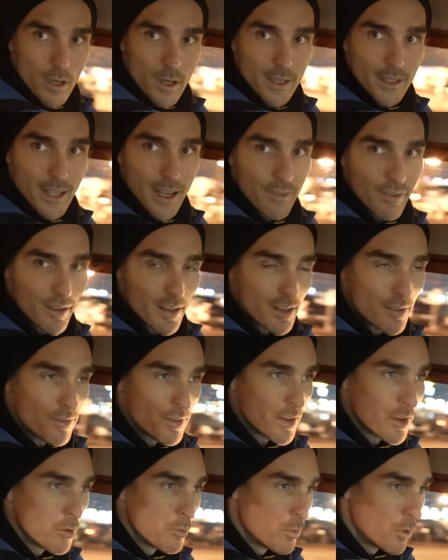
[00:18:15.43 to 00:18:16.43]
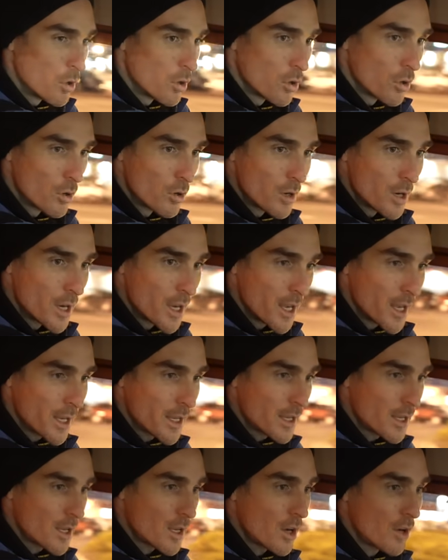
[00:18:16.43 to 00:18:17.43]
I definitely feel more uh,
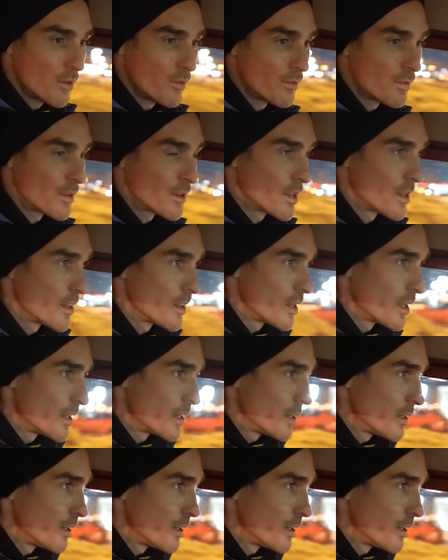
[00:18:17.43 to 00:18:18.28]
confident than